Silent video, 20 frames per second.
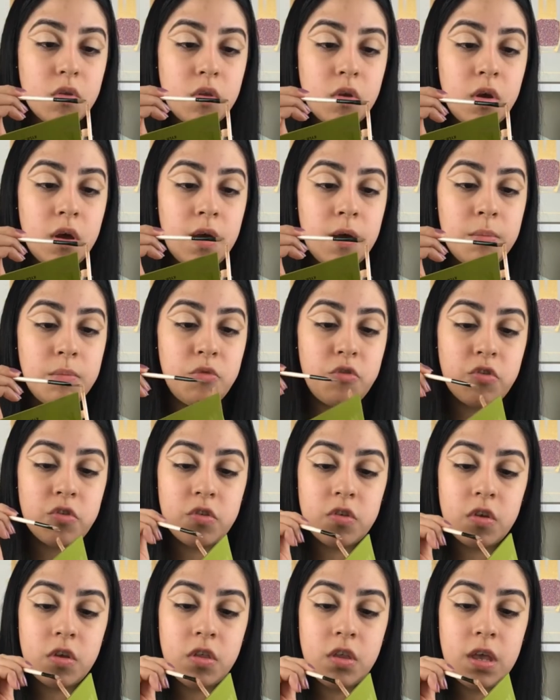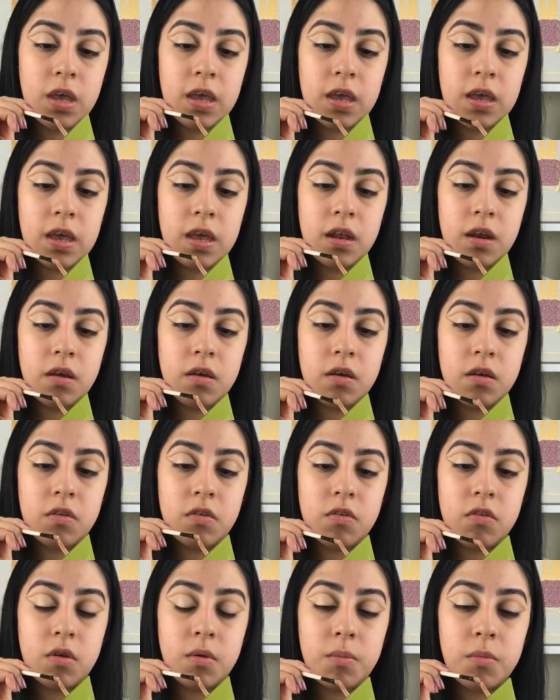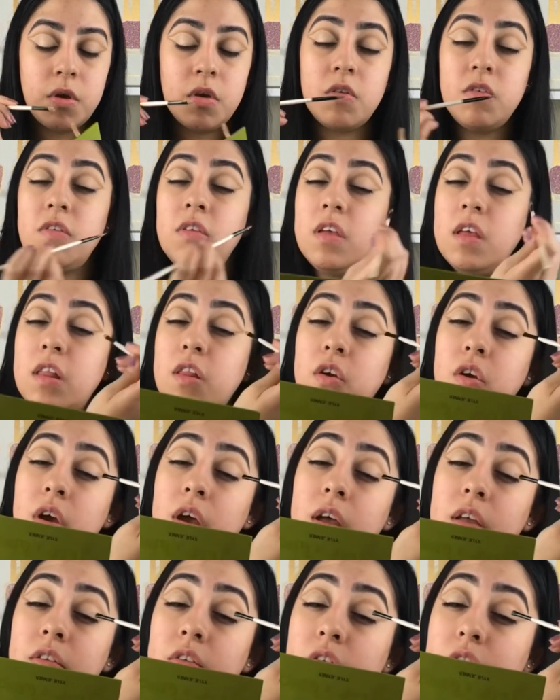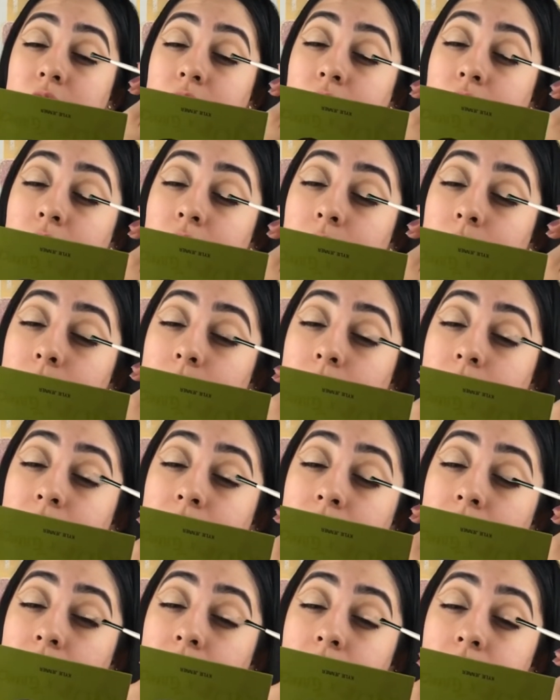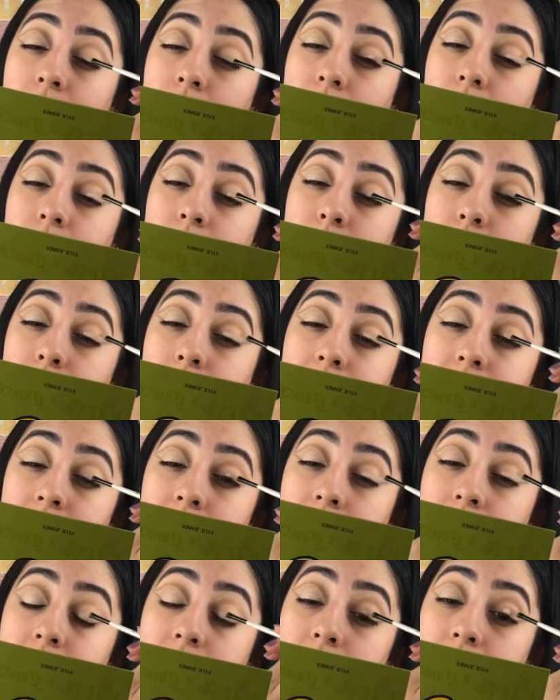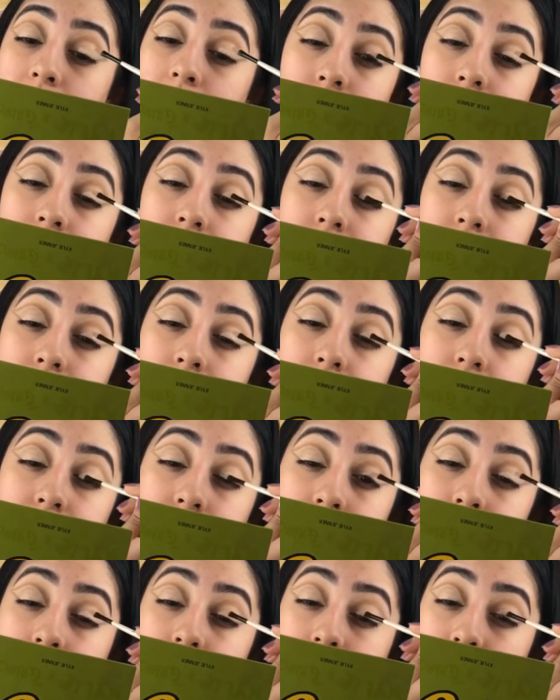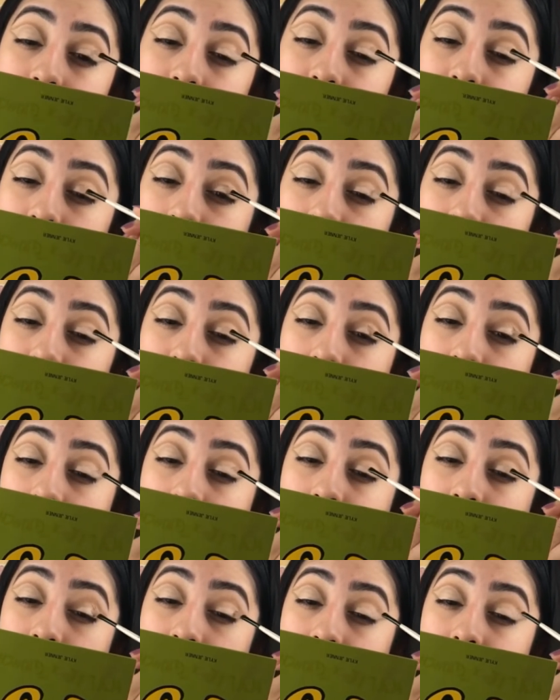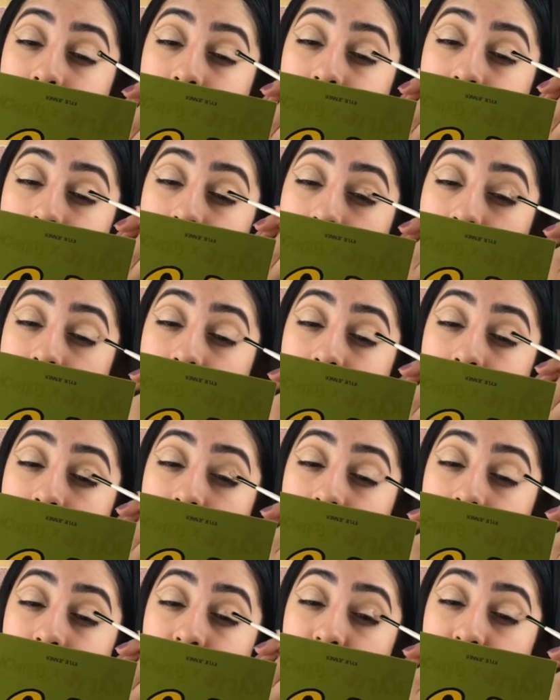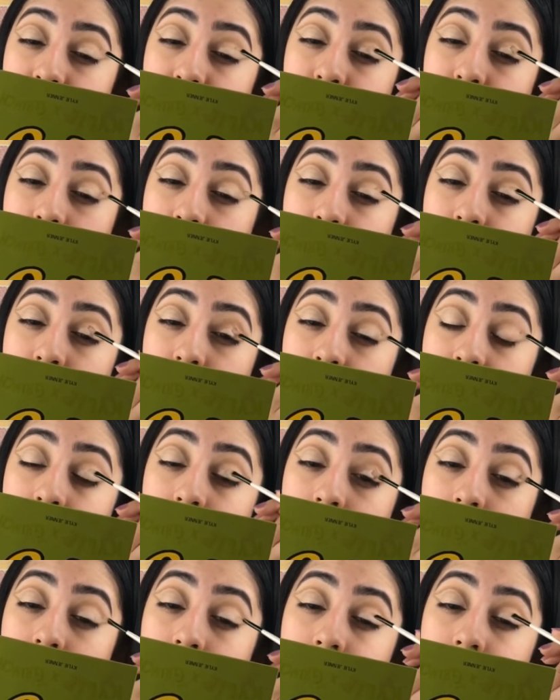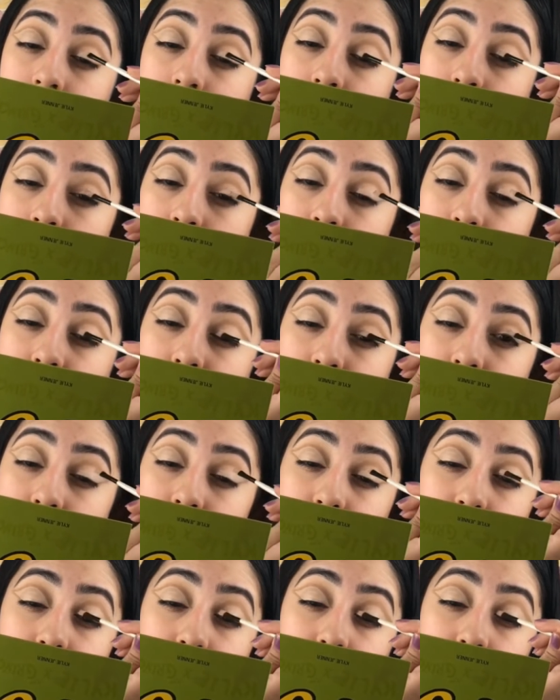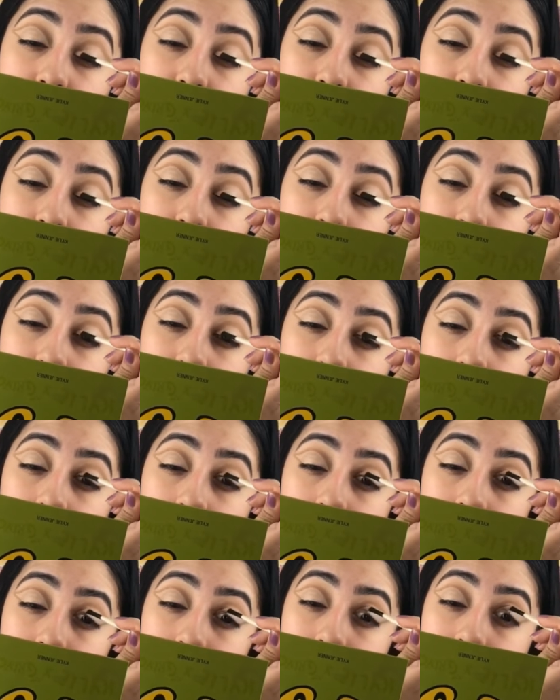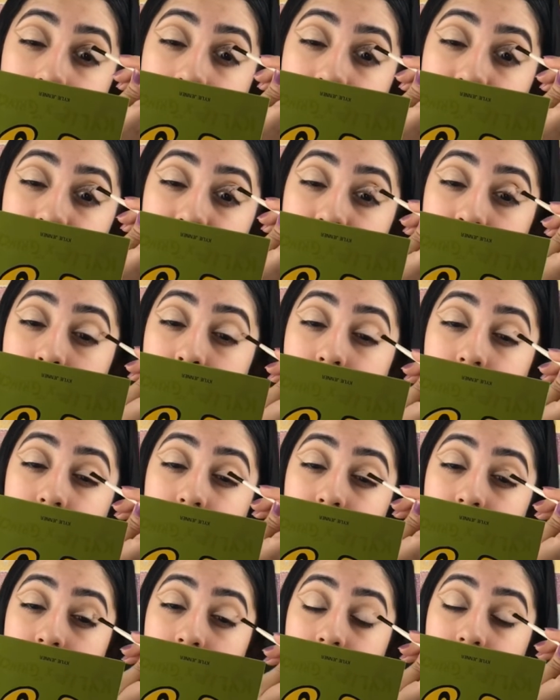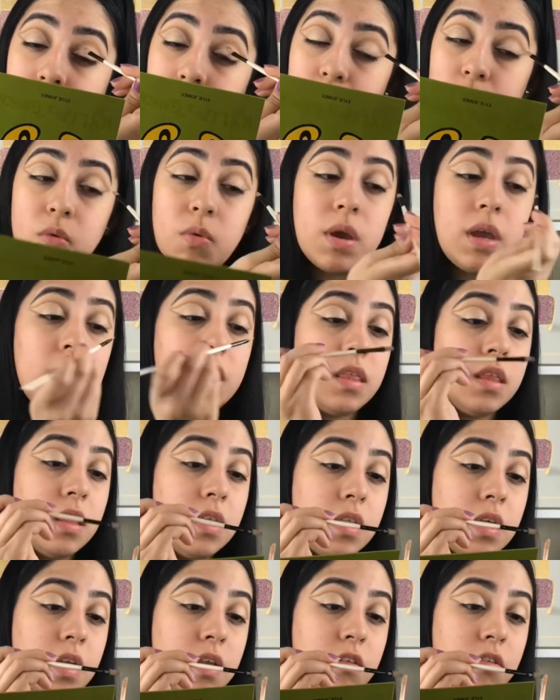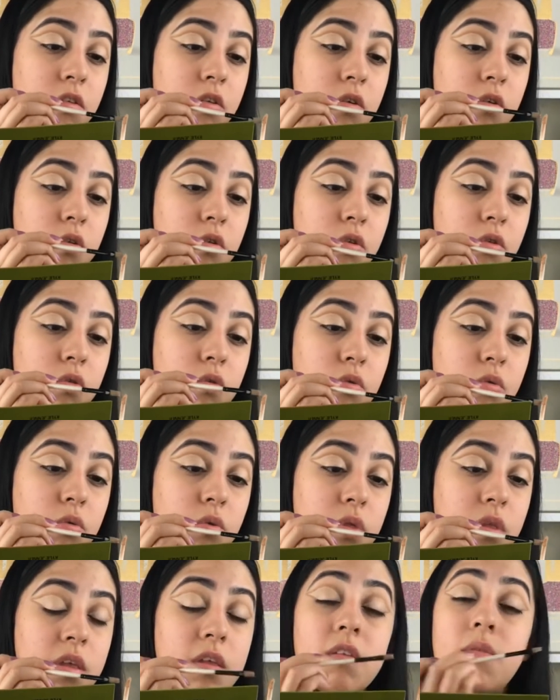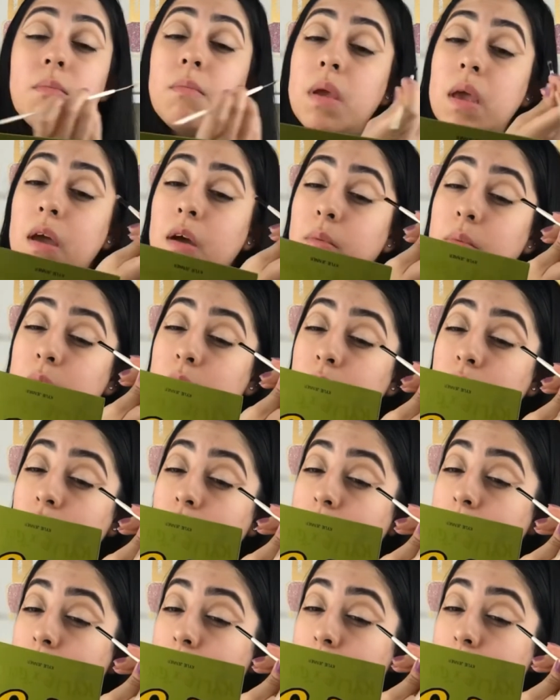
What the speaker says: Now I'm just gonna get some concealer and start applying it on my lid. I did on the other side of my eye. This is just to pop after that green that it's gonna do this makeup look.